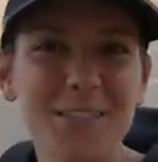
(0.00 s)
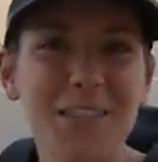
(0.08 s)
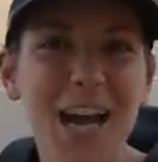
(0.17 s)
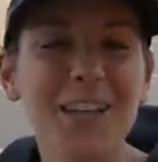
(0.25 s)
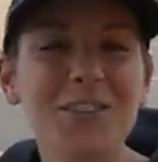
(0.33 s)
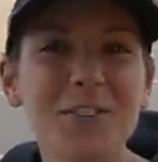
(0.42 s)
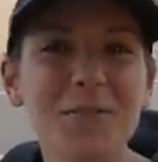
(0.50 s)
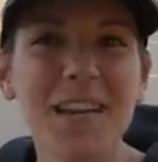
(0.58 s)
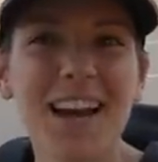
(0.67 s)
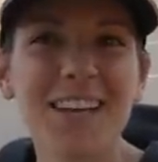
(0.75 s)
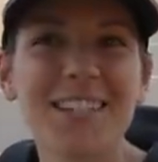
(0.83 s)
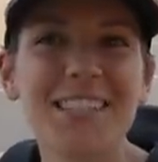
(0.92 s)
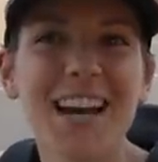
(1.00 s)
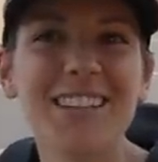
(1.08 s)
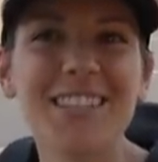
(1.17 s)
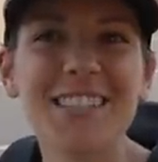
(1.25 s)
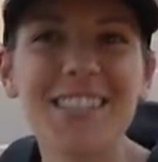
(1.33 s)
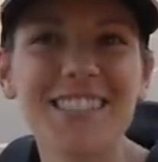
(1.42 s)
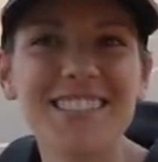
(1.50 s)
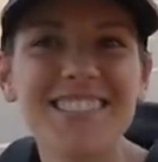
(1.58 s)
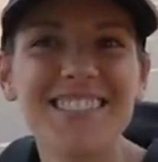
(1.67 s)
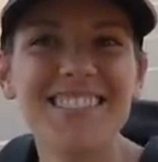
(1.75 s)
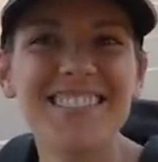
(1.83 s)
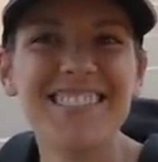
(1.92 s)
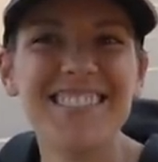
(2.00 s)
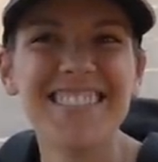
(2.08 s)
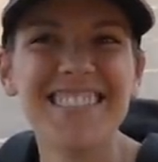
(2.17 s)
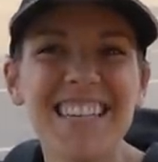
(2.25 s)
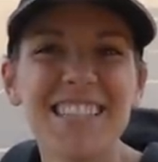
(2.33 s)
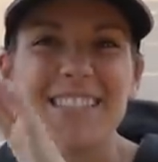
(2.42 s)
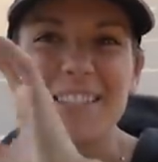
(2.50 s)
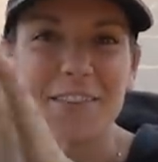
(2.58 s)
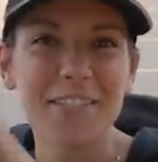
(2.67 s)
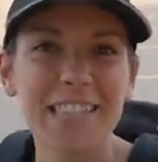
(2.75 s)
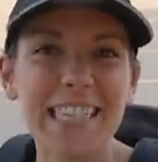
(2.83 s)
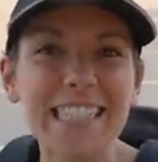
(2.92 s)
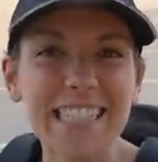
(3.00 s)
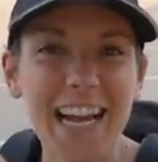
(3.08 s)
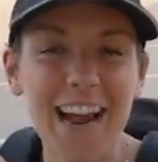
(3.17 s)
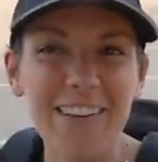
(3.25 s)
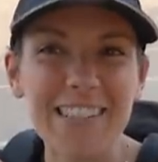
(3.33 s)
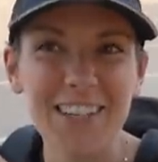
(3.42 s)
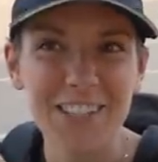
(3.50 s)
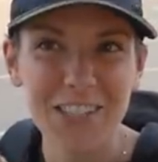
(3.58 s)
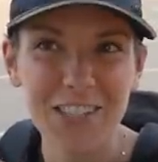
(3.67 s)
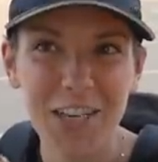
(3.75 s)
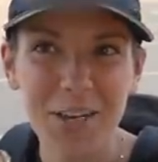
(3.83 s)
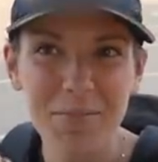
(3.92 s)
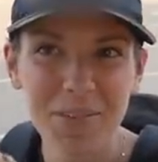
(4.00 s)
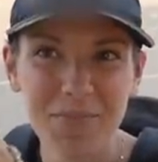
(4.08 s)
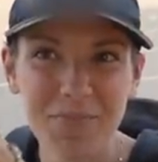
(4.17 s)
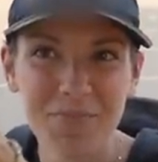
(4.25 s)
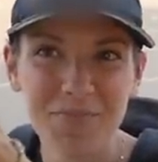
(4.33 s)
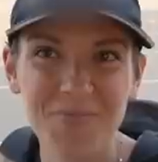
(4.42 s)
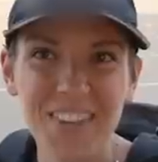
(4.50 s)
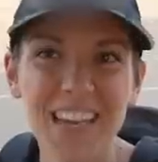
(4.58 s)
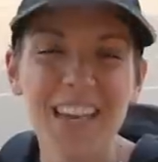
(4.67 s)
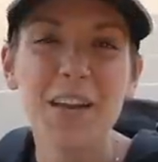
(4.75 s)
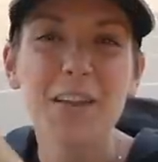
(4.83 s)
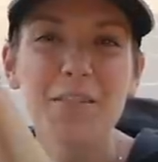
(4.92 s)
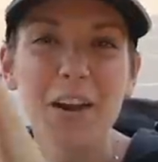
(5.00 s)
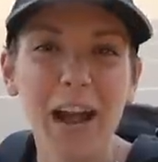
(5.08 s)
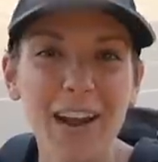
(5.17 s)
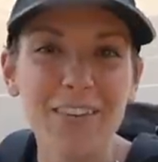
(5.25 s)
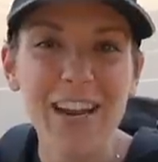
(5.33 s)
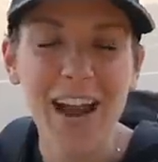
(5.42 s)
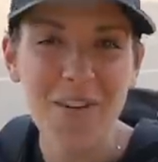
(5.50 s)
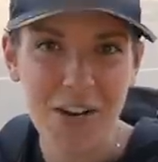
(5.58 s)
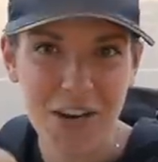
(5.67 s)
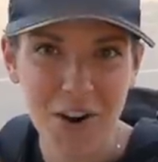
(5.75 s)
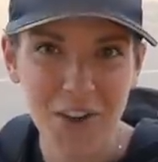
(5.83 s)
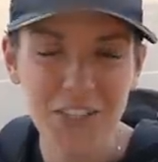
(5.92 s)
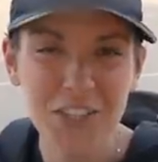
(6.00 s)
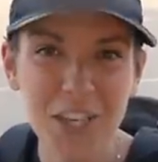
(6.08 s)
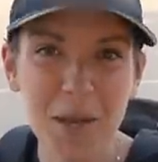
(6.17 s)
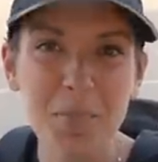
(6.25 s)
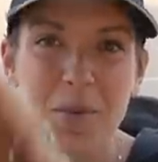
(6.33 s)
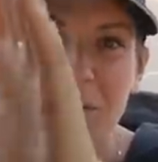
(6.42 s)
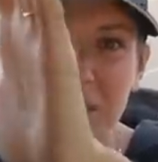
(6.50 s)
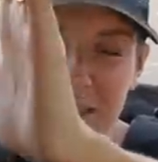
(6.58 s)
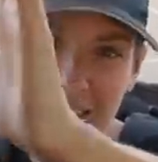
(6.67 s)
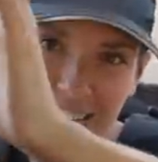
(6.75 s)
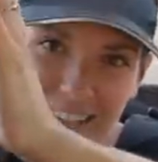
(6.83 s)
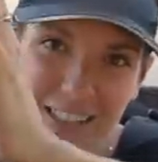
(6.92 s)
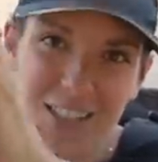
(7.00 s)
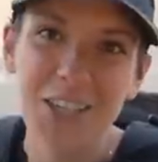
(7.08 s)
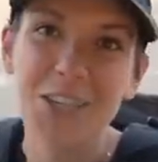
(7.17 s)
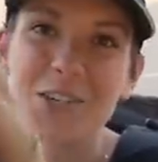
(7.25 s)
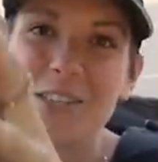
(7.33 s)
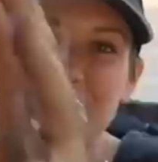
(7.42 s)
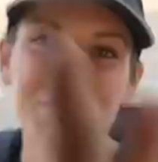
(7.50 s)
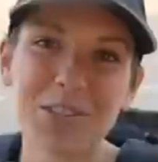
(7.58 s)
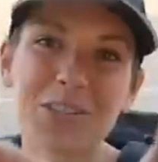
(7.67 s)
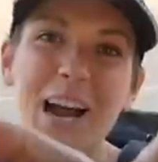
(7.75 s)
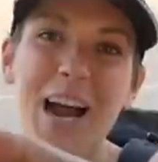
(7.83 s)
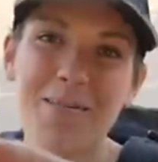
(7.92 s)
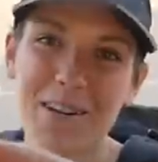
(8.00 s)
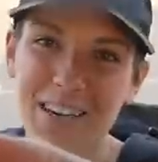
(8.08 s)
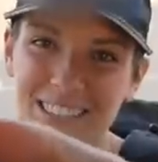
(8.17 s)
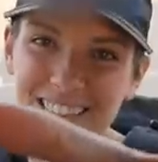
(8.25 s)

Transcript: you challenged me, I could challenge you. Uh-huh. So you have 60 hours on your ship. Yes. For every hour you're on the ship, you need to get us a new subscriber.